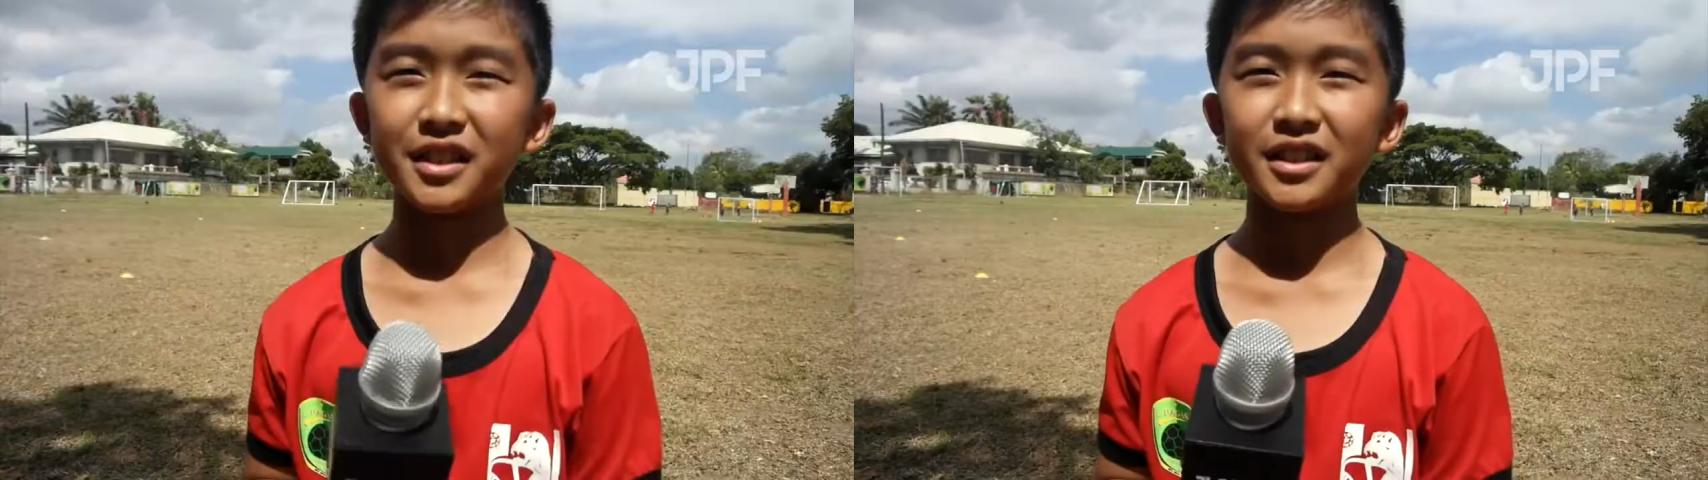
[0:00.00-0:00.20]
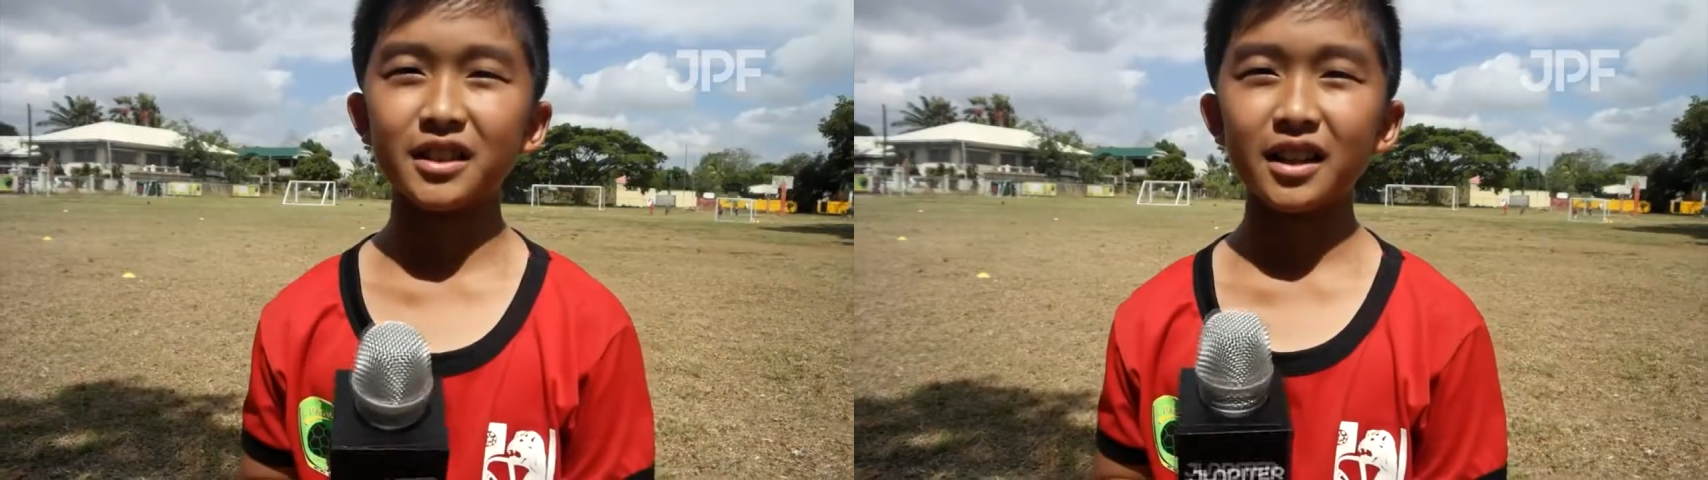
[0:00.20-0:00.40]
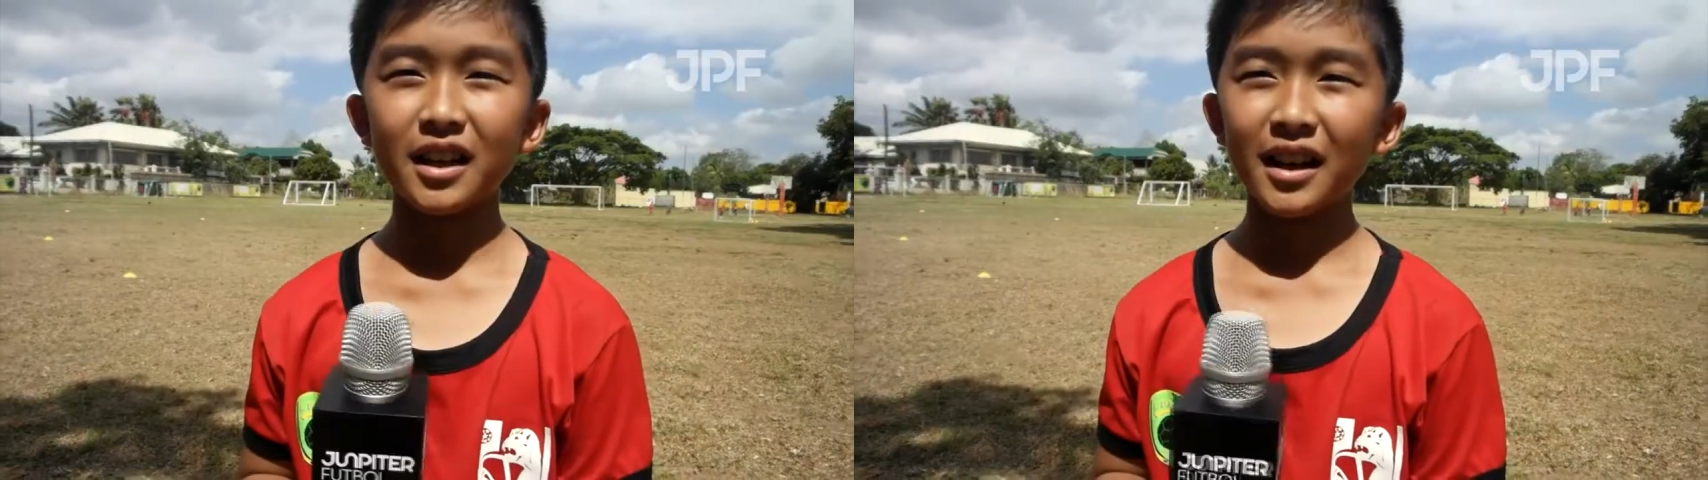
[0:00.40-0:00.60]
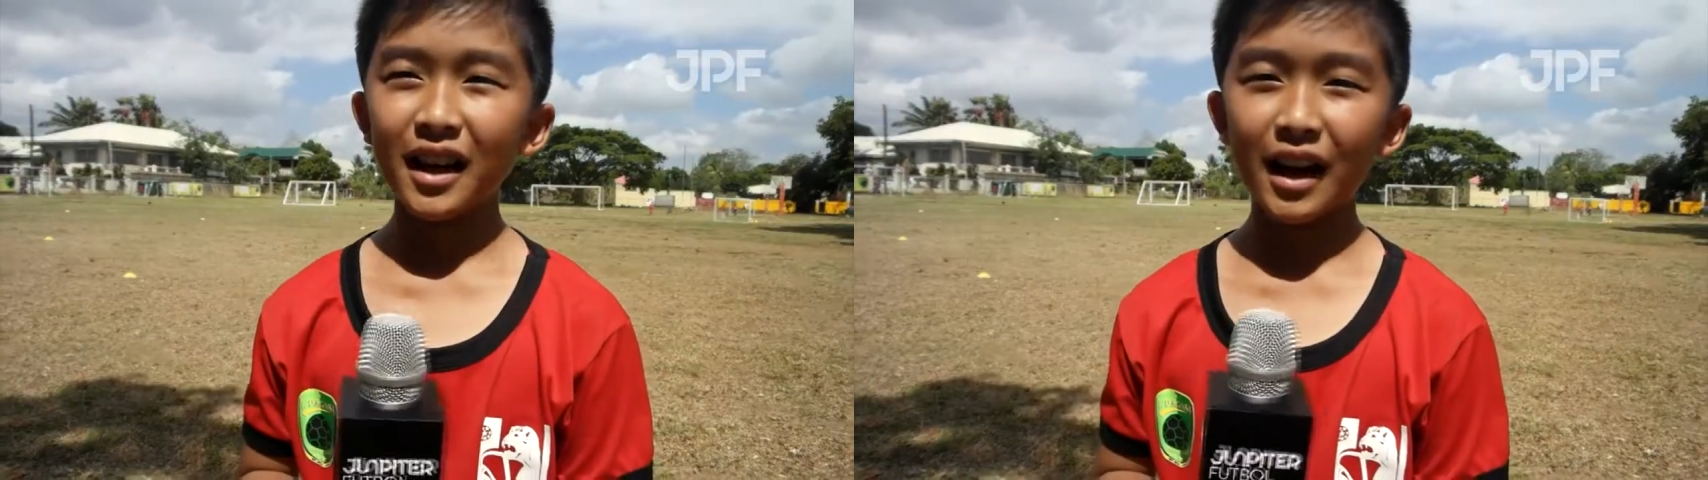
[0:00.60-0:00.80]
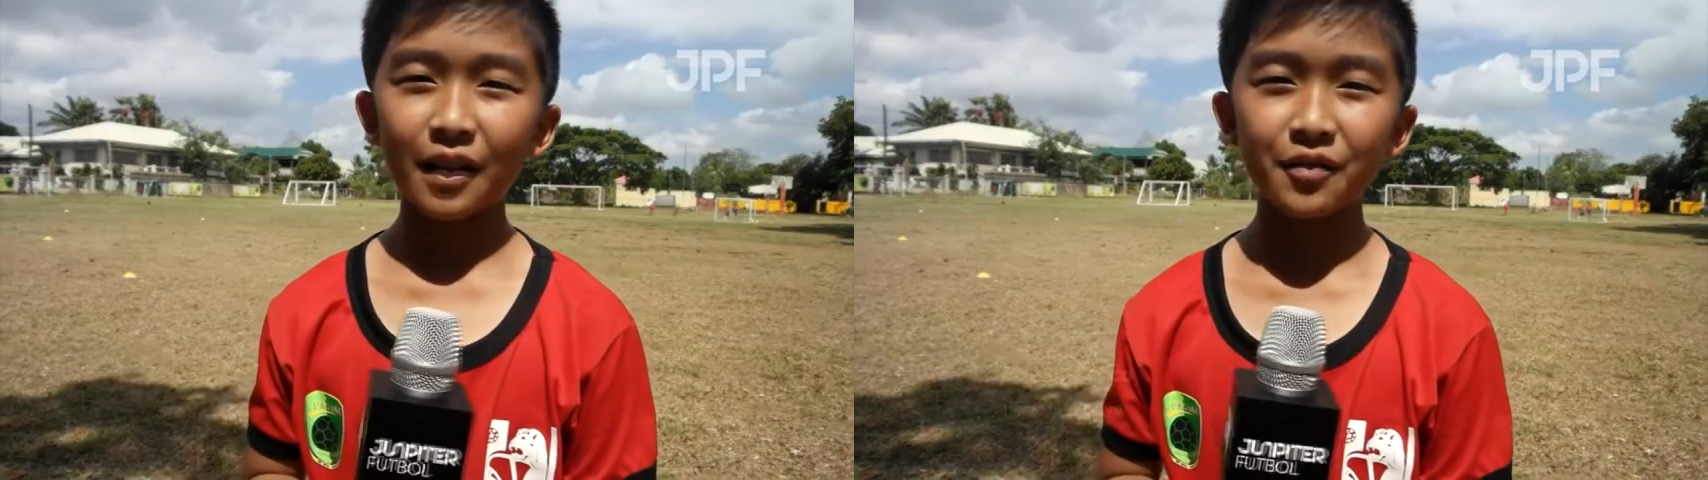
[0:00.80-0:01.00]
it,
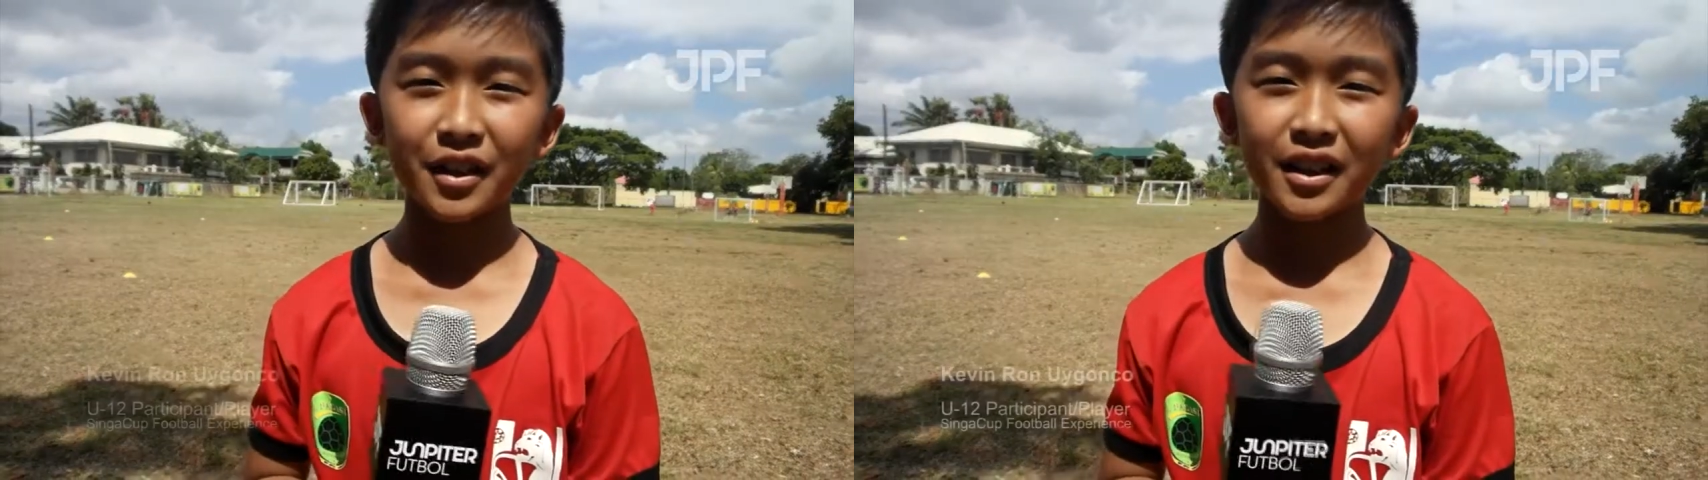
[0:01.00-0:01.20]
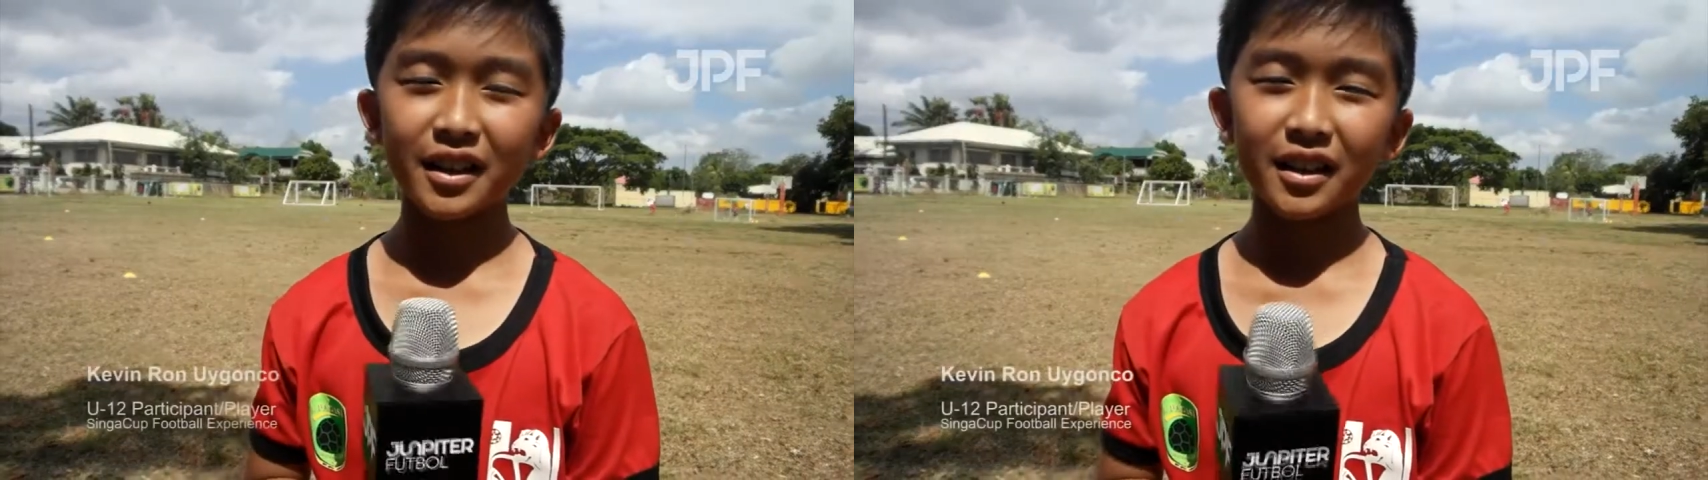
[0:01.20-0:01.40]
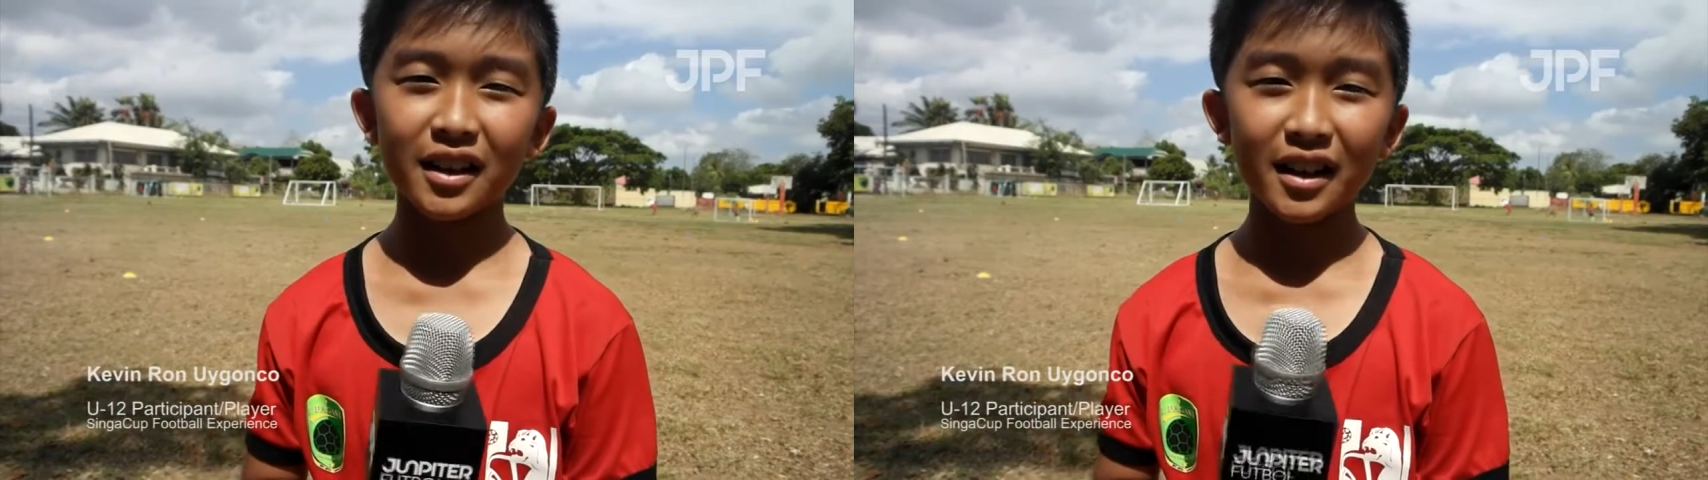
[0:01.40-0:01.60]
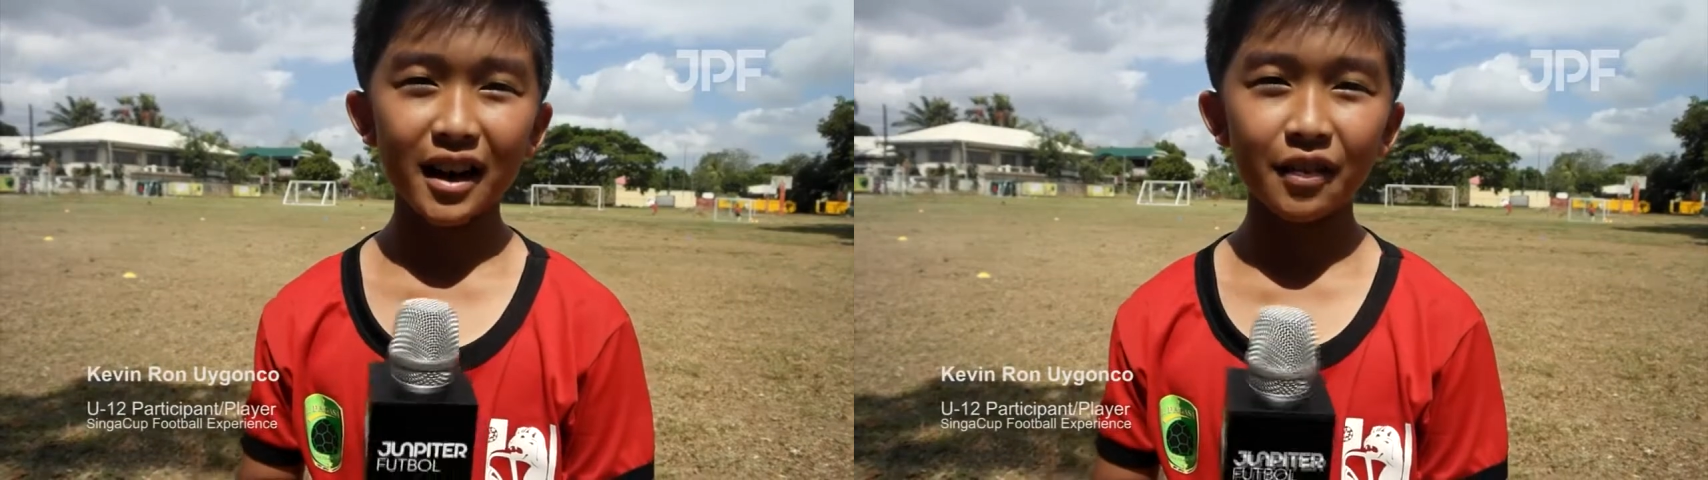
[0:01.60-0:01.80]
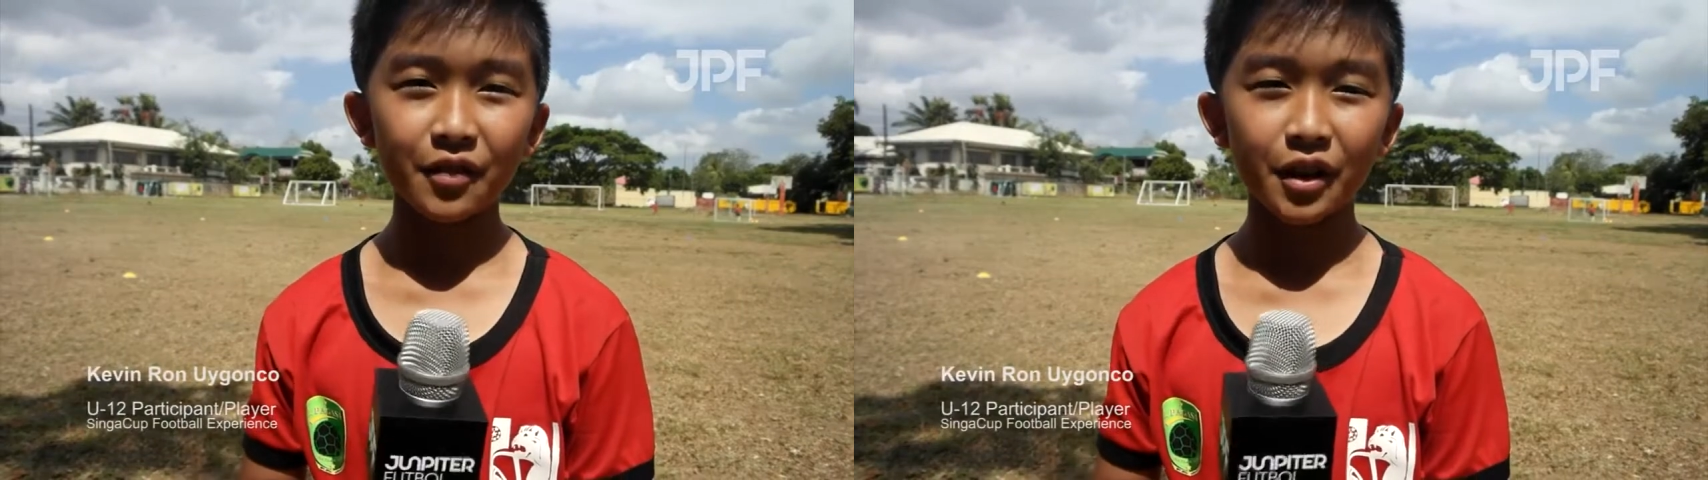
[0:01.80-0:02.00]
having